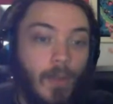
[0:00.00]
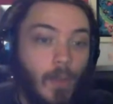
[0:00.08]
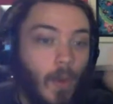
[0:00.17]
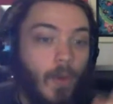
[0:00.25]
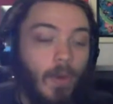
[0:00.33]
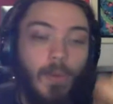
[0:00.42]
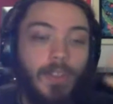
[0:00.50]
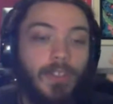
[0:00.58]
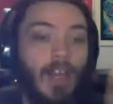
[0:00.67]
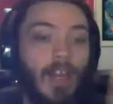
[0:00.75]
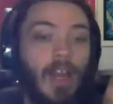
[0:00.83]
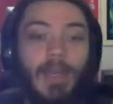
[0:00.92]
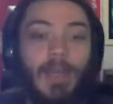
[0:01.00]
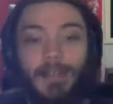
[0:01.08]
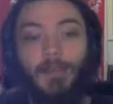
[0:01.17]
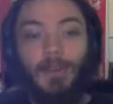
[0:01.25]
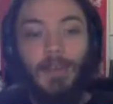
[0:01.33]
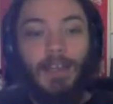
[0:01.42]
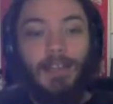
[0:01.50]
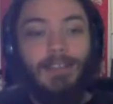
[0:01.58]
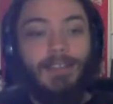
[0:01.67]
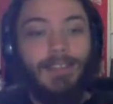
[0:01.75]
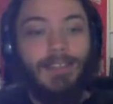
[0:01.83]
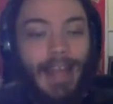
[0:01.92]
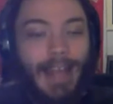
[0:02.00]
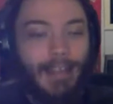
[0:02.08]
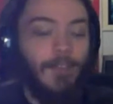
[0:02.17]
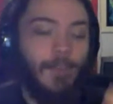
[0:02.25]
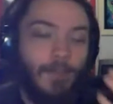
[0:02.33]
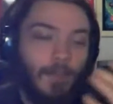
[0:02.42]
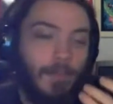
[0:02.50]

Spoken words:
no one was coming, and that's